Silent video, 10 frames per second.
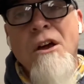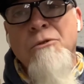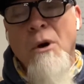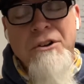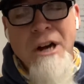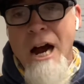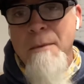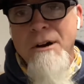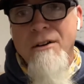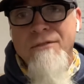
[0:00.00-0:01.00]
through our time
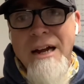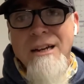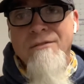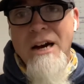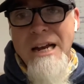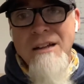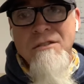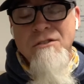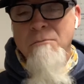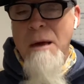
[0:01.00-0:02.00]
and our
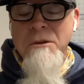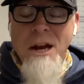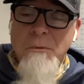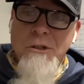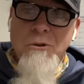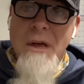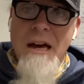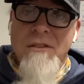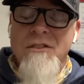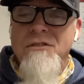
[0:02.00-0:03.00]
finances, and maybe you're able to do
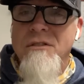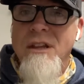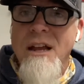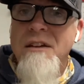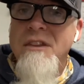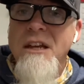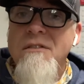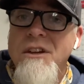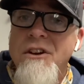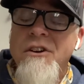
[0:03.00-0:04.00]
that at the end of
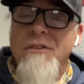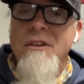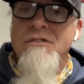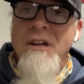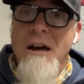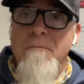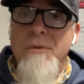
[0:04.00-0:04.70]
the year this time.